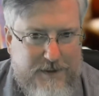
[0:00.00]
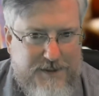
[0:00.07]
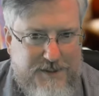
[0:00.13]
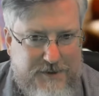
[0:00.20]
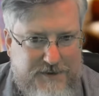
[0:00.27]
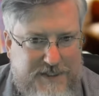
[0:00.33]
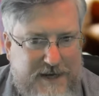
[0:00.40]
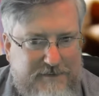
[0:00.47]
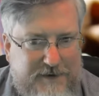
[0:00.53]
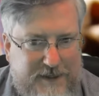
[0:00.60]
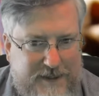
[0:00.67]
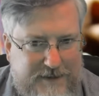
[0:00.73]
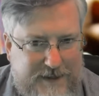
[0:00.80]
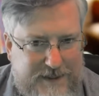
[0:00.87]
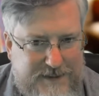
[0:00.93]
So
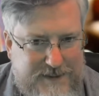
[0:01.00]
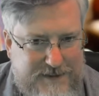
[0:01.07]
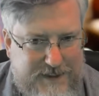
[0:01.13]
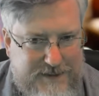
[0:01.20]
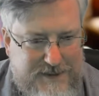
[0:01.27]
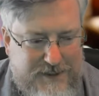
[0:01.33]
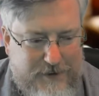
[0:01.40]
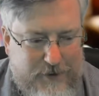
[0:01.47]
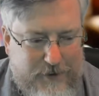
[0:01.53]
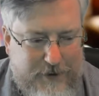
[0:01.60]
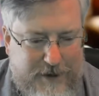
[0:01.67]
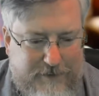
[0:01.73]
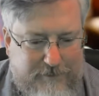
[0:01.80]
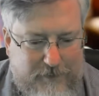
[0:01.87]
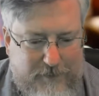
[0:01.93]
definitely that's a
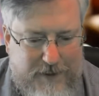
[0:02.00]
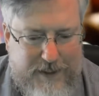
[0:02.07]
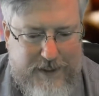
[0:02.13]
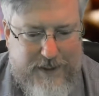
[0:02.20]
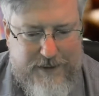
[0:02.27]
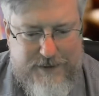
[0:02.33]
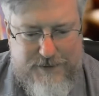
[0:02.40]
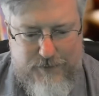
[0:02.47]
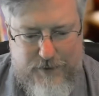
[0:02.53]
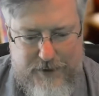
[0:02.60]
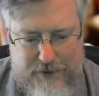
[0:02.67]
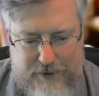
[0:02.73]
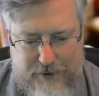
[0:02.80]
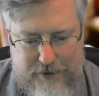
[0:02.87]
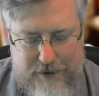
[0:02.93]
learning for me, is when
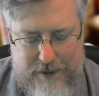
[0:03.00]
you're